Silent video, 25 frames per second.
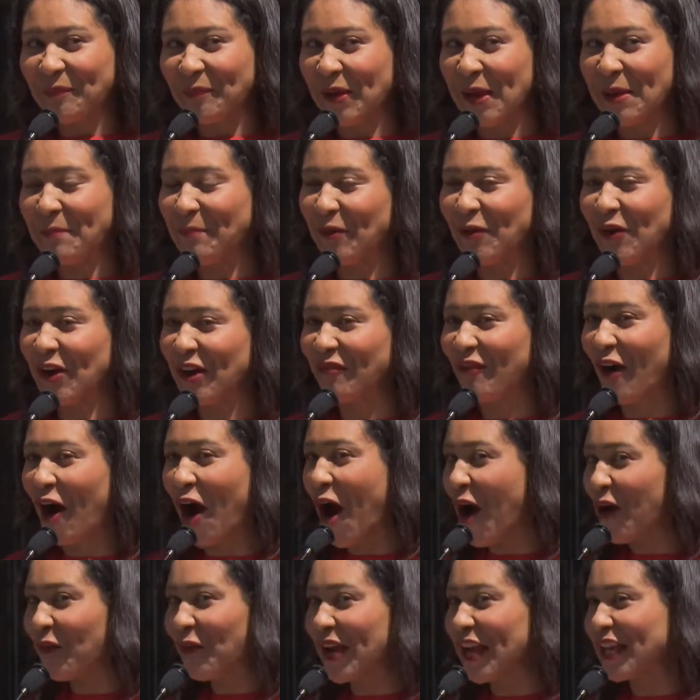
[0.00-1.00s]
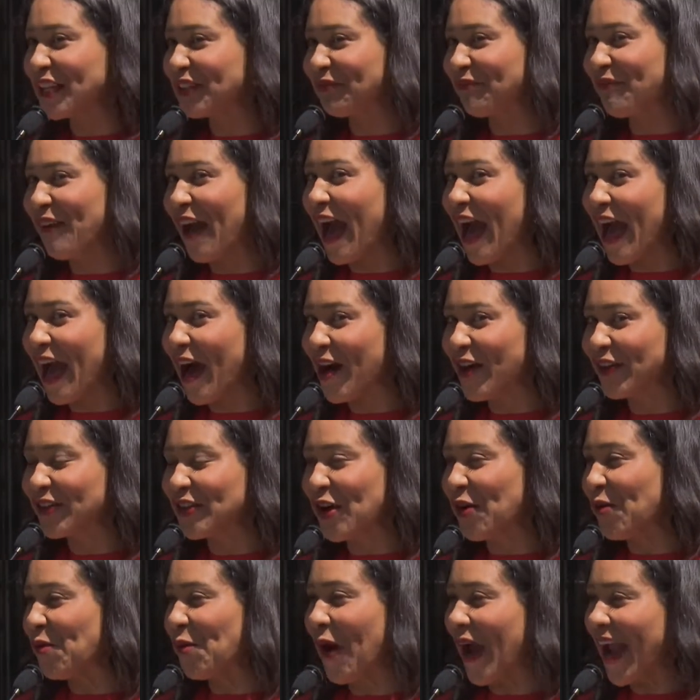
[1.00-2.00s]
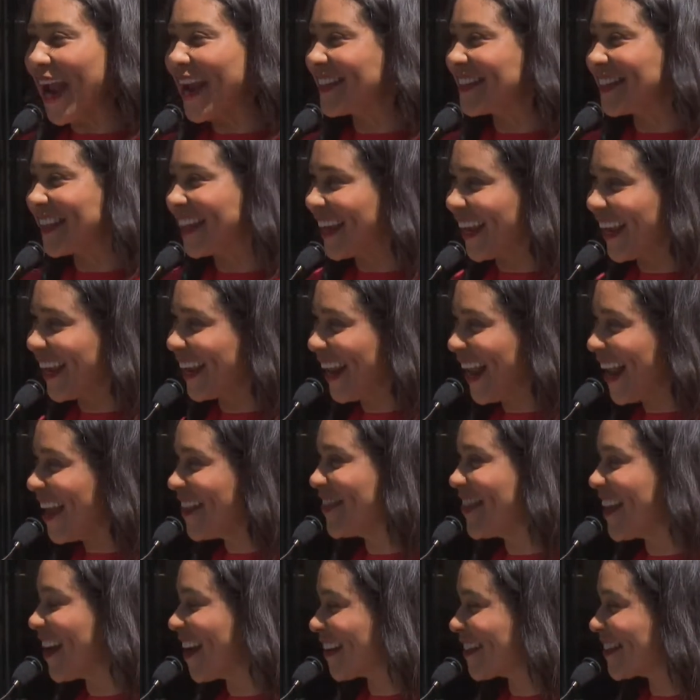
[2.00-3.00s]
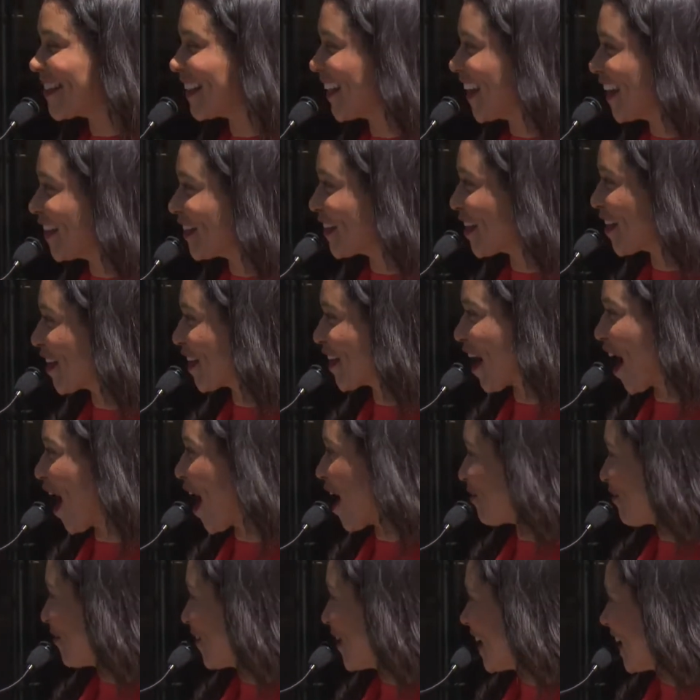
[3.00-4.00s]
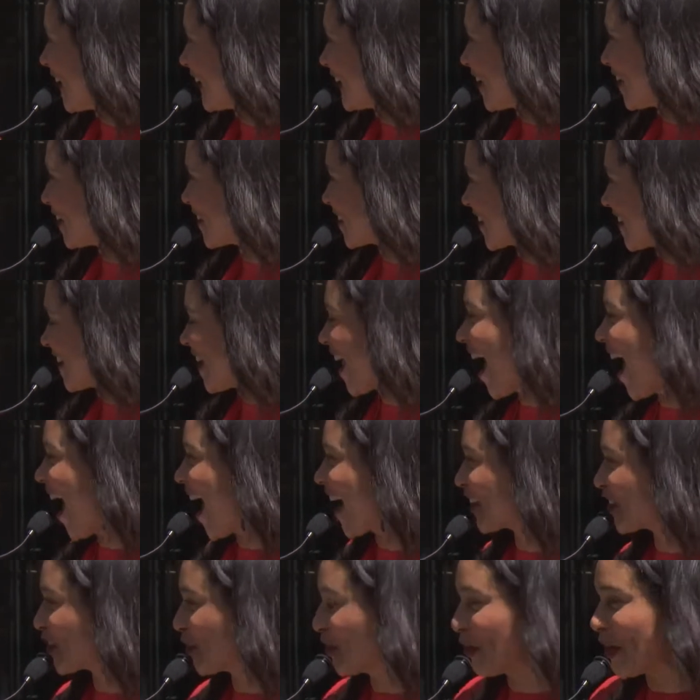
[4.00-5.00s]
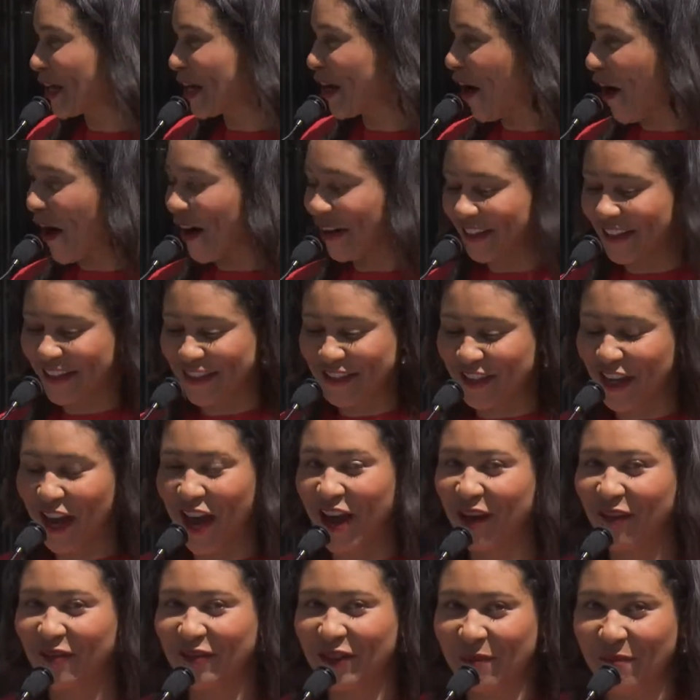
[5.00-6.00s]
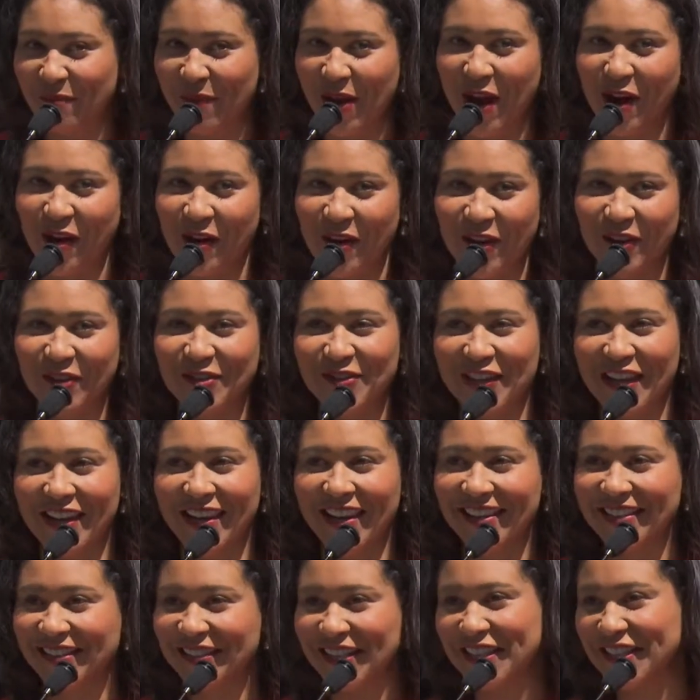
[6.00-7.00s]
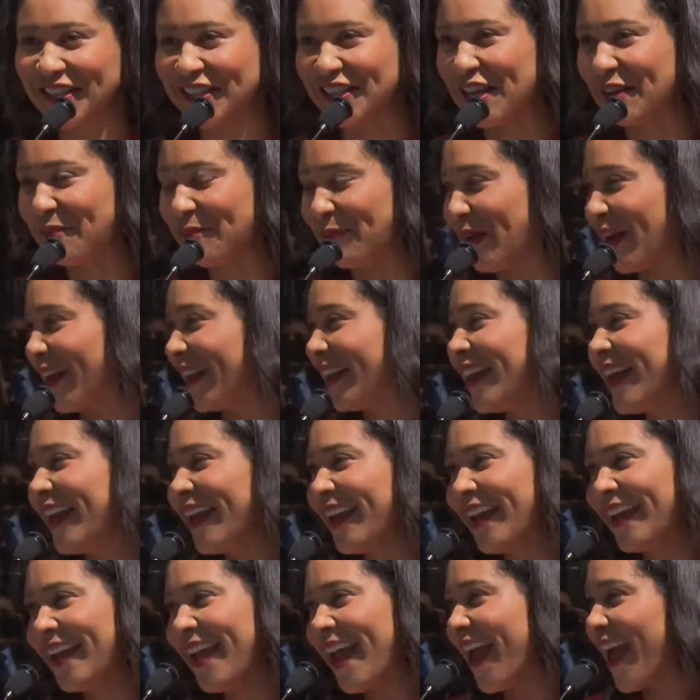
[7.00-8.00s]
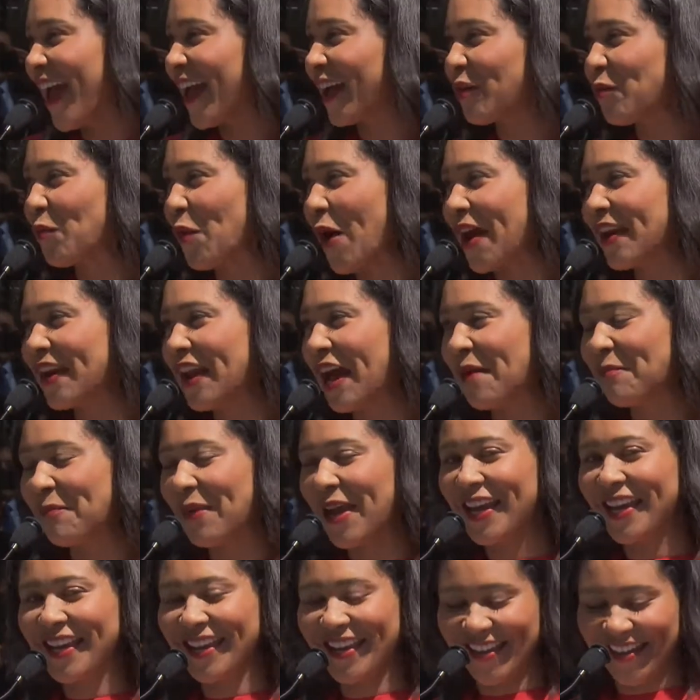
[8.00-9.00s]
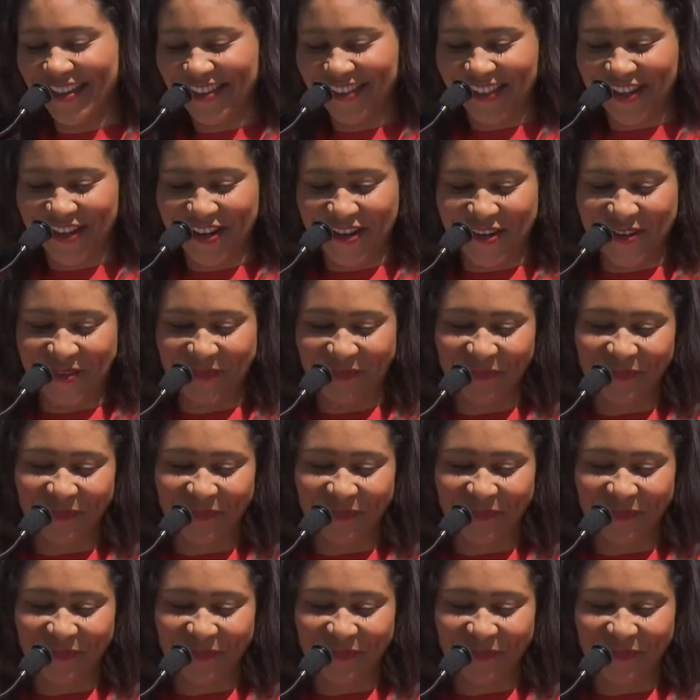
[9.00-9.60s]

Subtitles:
people have always found a way to get in there, to get their coffee and their snacks, regardless of the barriers that existed, but heck, why not make it easier?